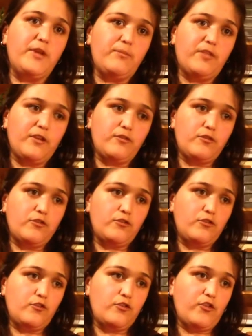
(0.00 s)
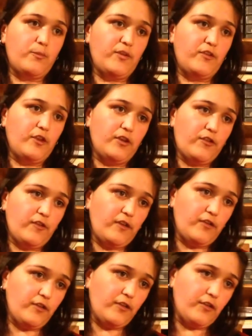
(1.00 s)
That just means that it's
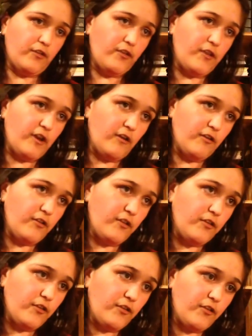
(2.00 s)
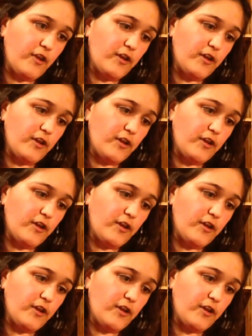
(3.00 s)
there. It's in the settings.